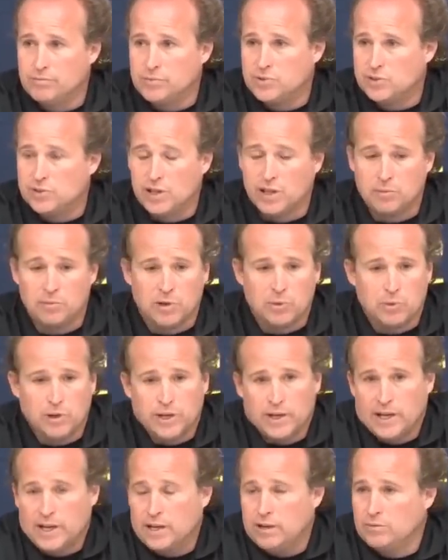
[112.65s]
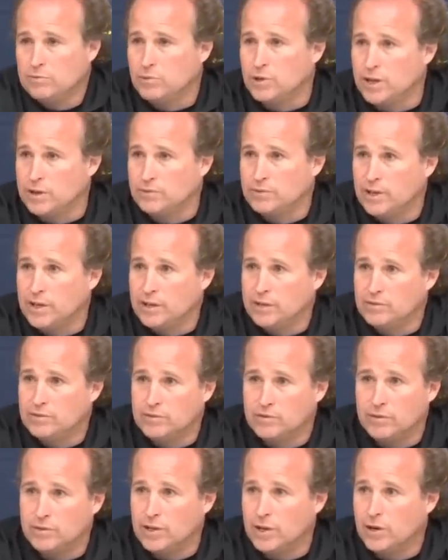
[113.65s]
Stedman went down. We
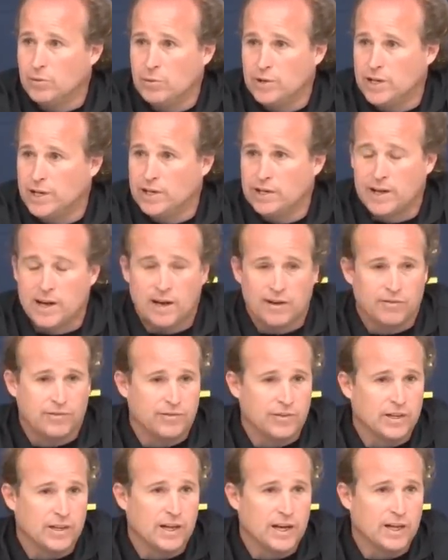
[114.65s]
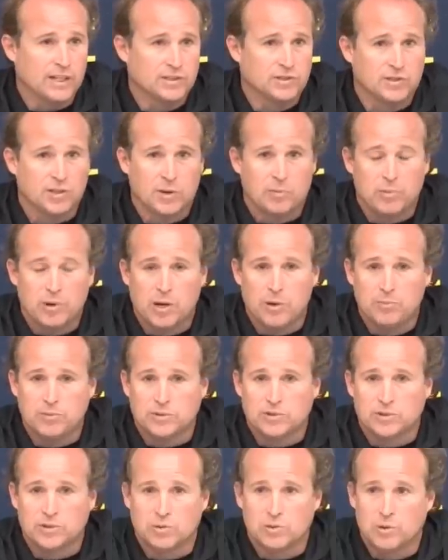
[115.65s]
didn't have a guy step up,
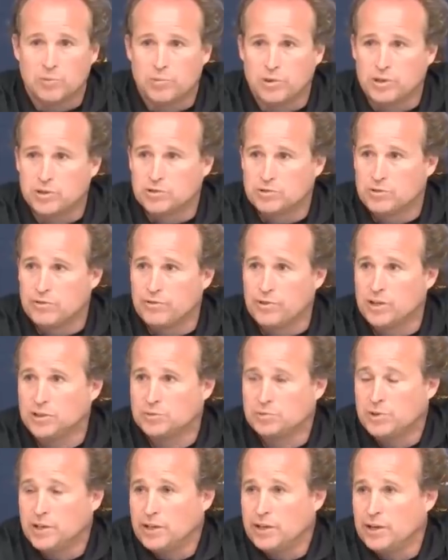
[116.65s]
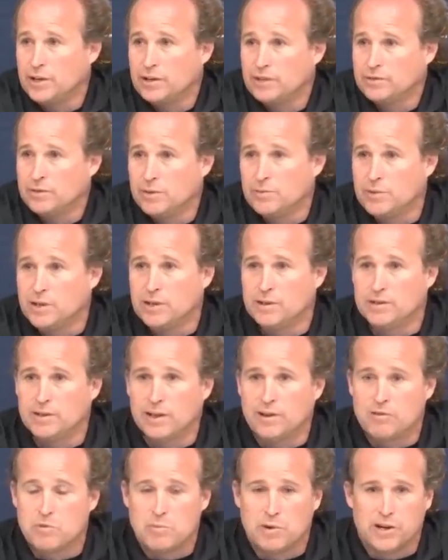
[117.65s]
and so we put a true freshman in there. I mean,
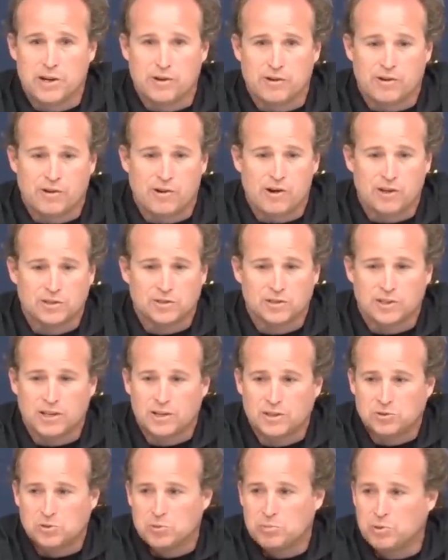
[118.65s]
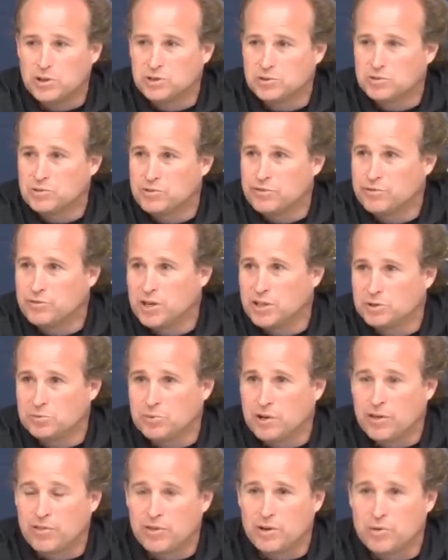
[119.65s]
everybody across the country plays true
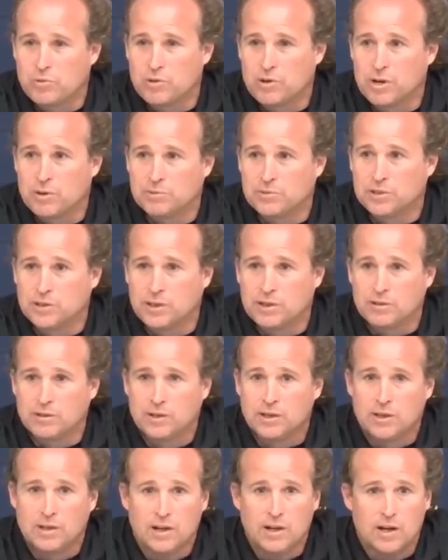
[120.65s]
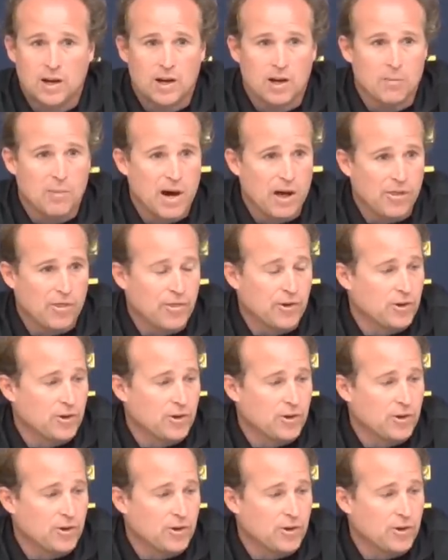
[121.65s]
freshman. I think we're up to about